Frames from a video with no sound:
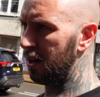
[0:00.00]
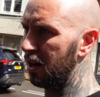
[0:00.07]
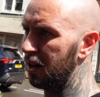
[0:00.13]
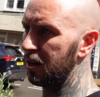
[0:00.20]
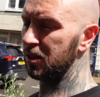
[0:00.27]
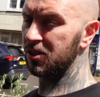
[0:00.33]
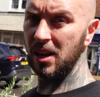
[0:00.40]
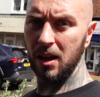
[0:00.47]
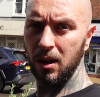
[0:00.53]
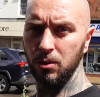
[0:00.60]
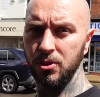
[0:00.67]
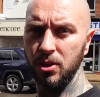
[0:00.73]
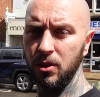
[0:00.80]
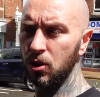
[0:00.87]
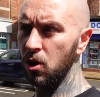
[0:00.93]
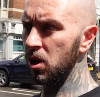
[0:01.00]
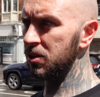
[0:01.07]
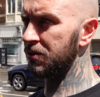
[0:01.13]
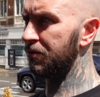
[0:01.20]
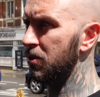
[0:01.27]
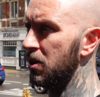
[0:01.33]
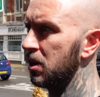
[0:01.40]
Uh, say hello to the
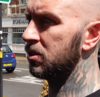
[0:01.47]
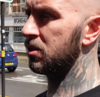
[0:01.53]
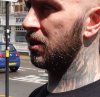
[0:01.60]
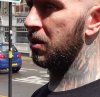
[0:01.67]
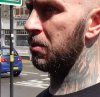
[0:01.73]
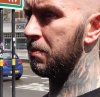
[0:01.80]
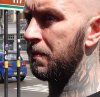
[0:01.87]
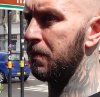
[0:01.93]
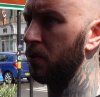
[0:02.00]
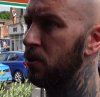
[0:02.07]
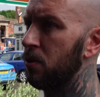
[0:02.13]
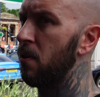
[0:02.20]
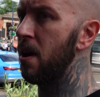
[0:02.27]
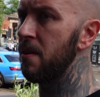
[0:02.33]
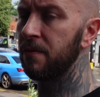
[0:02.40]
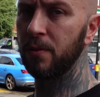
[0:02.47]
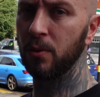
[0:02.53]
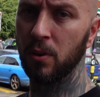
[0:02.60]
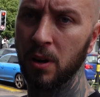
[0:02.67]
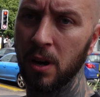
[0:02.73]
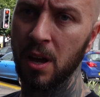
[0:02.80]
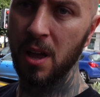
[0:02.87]
guys first on the ground floor.